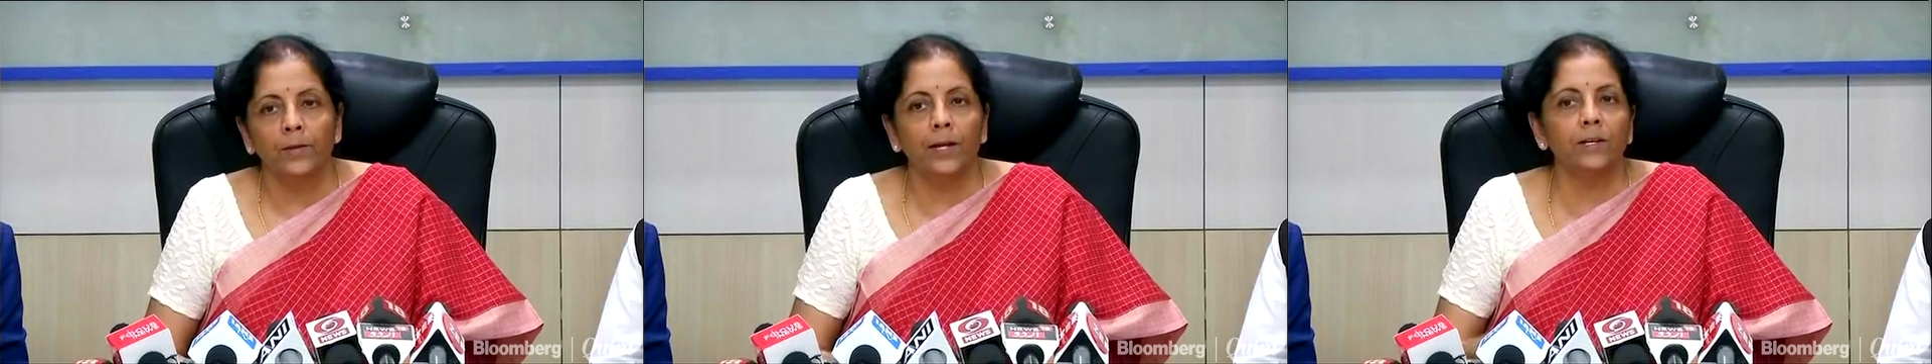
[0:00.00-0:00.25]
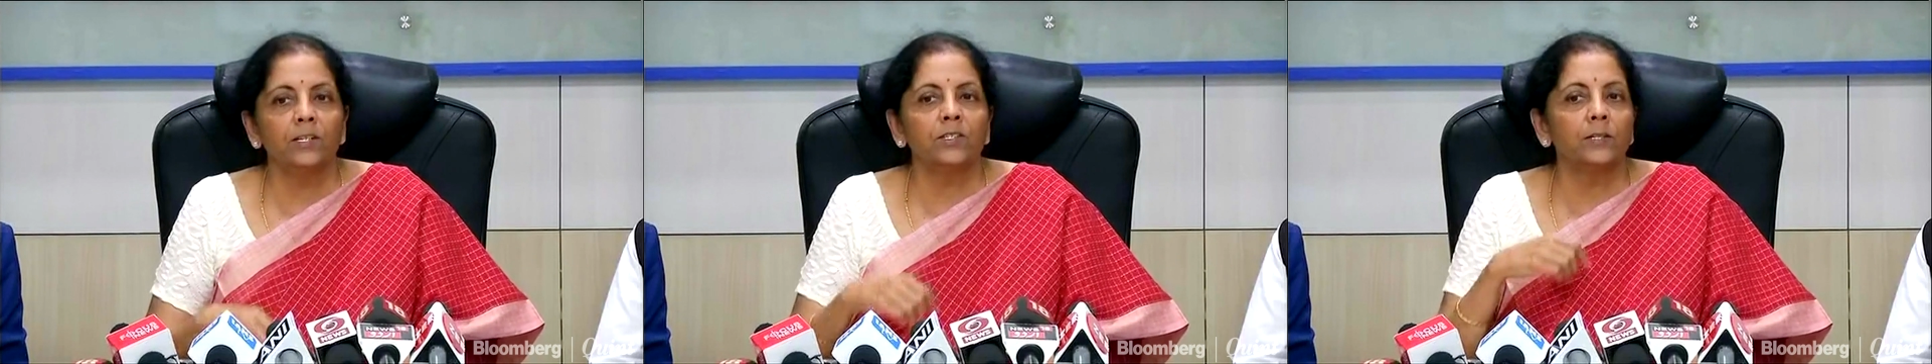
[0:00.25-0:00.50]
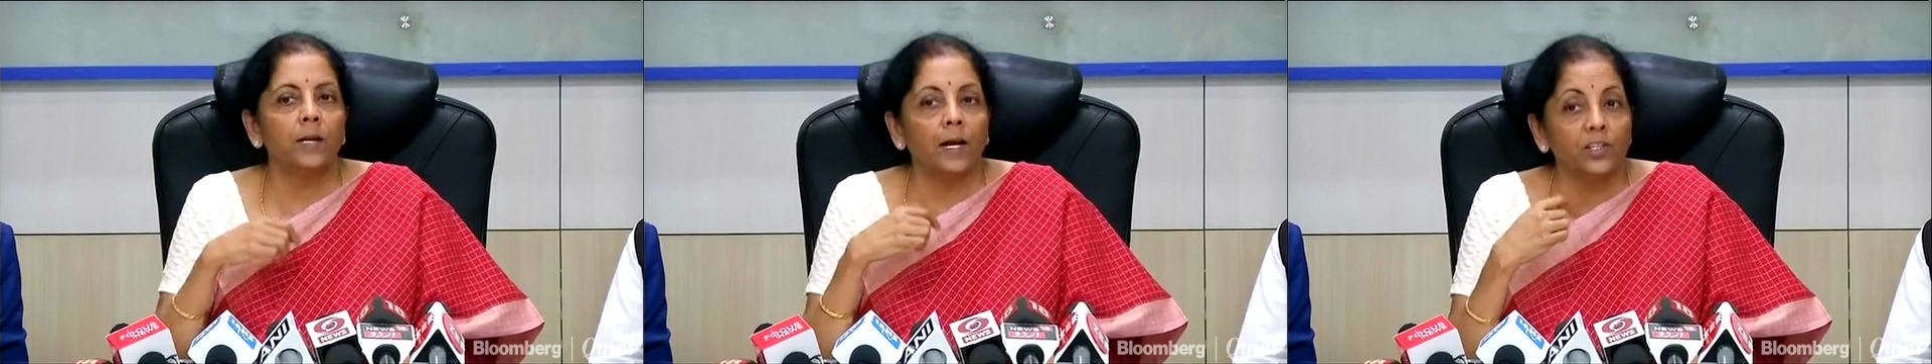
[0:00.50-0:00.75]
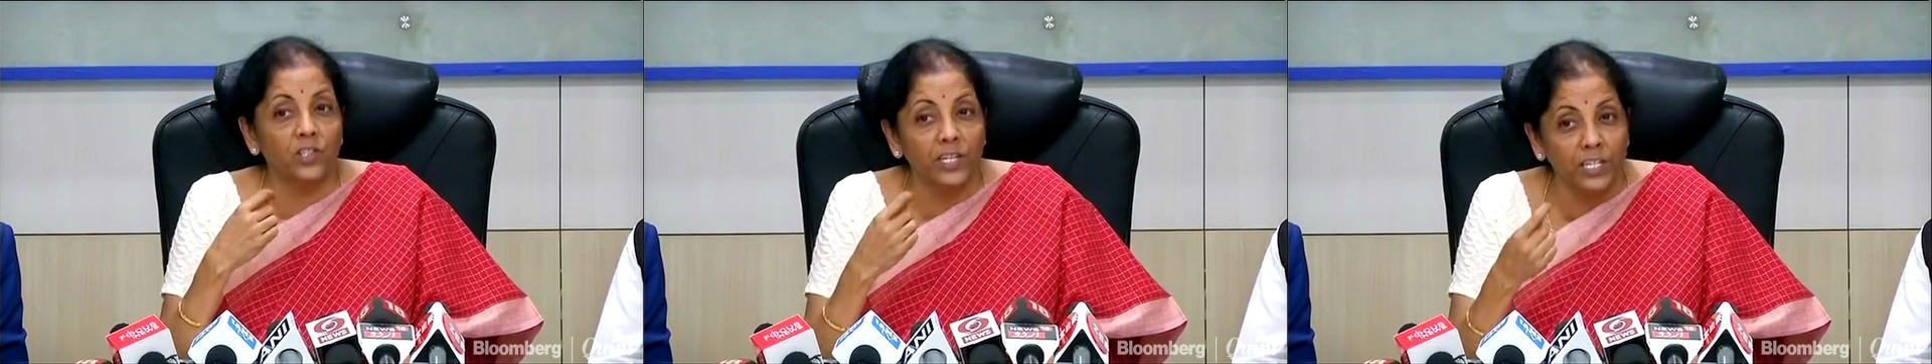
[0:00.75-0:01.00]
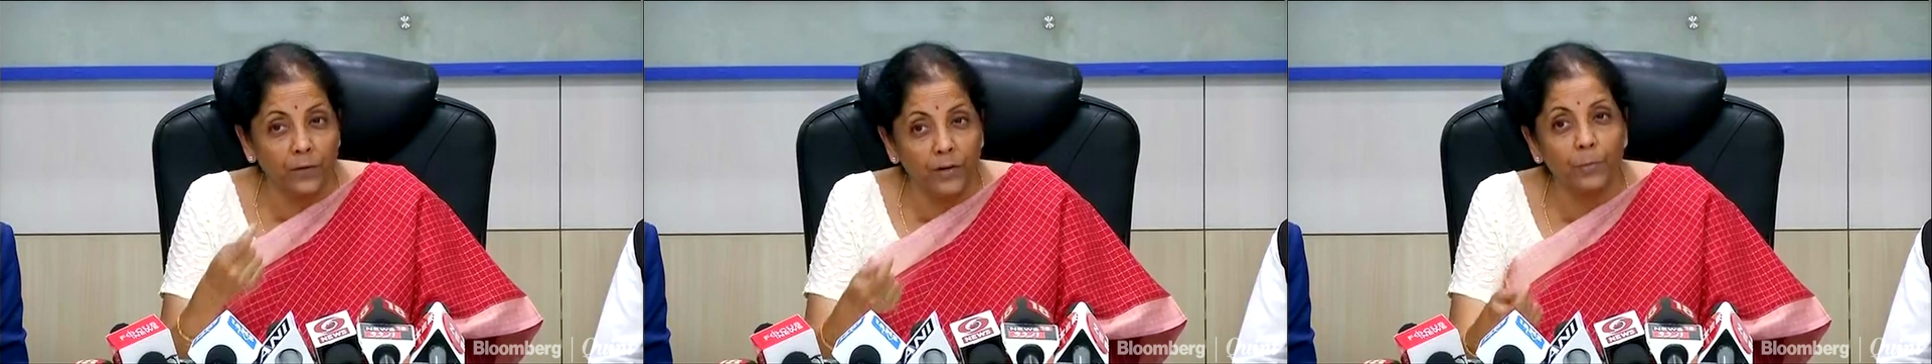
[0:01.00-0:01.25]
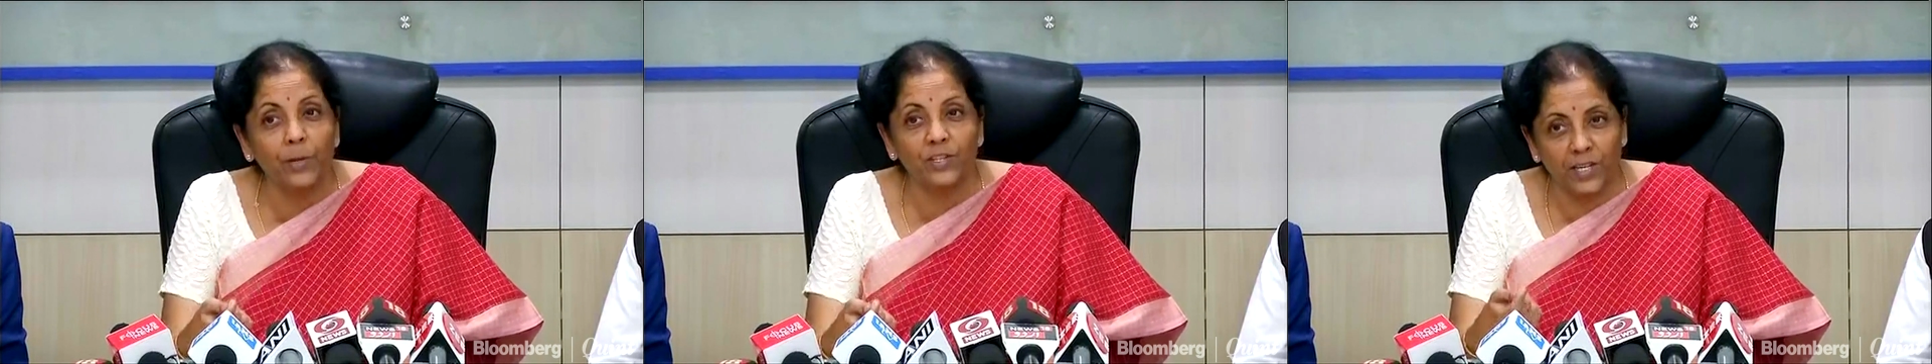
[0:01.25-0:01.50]
that is largely
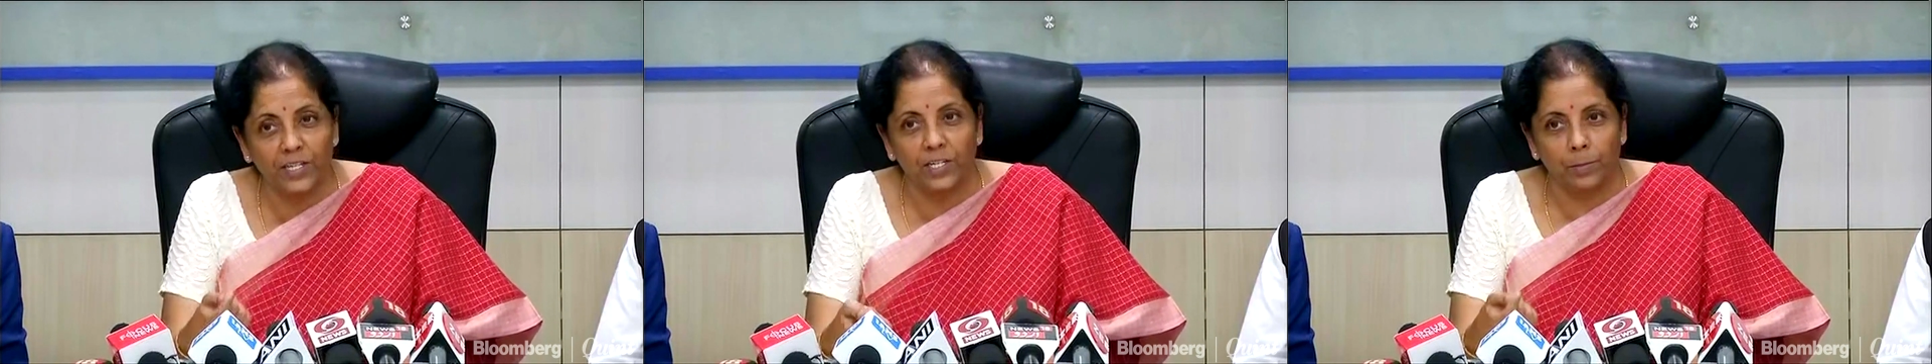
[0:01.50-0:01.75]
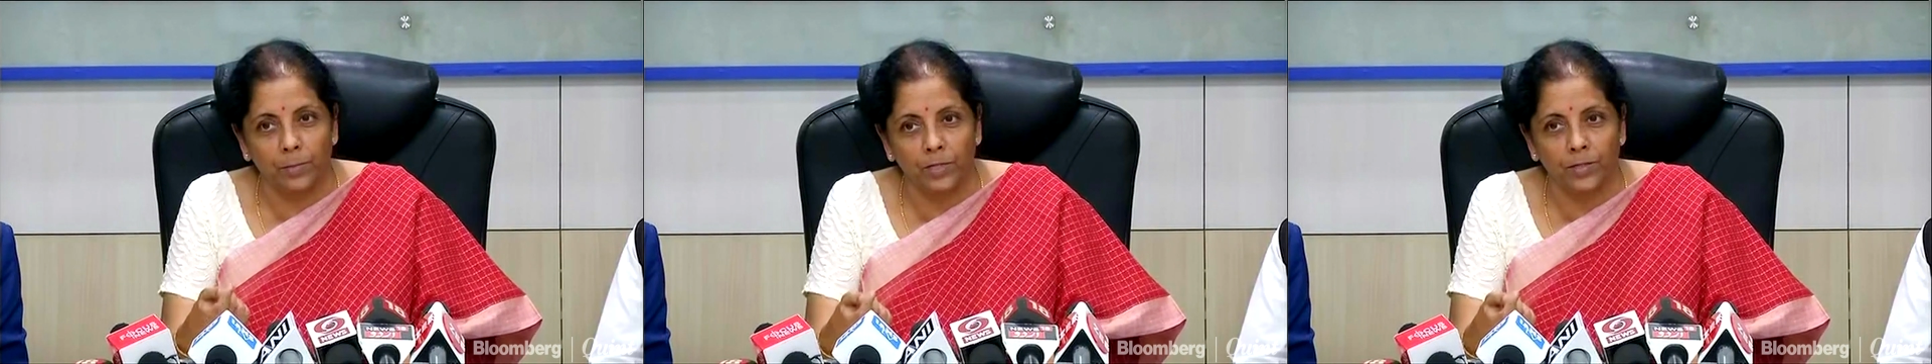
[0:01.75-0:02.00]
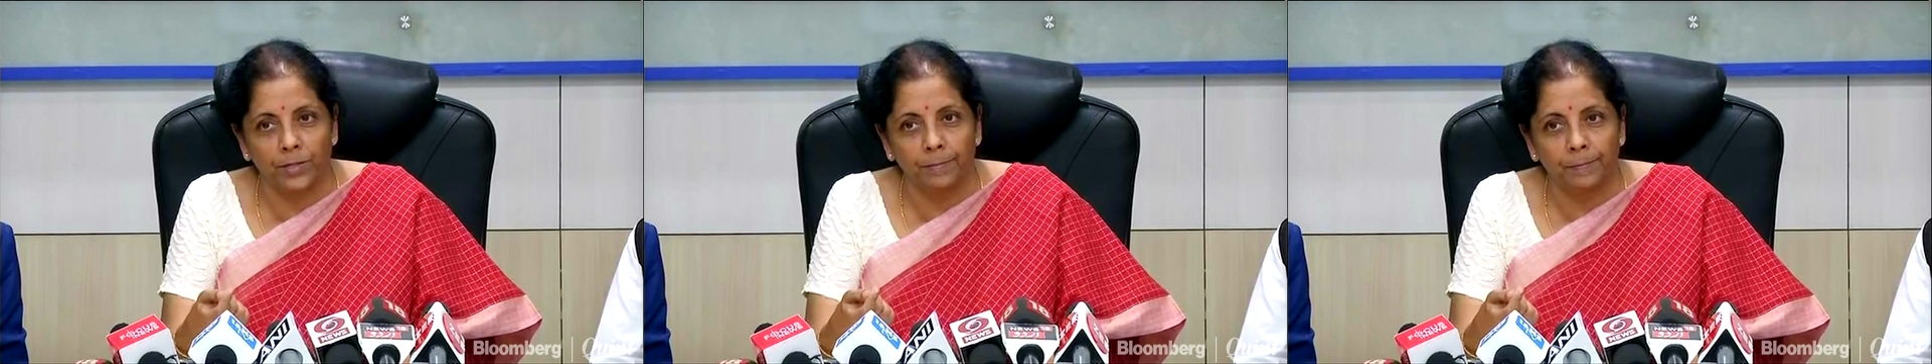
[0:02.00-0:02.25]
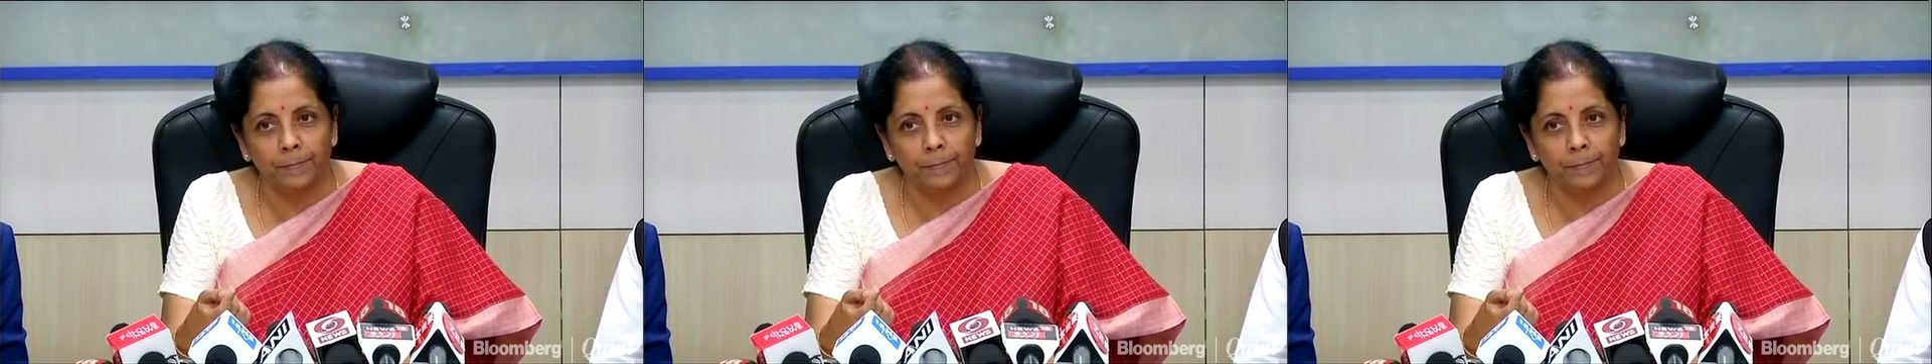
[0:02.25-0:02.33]
driven by sentiment.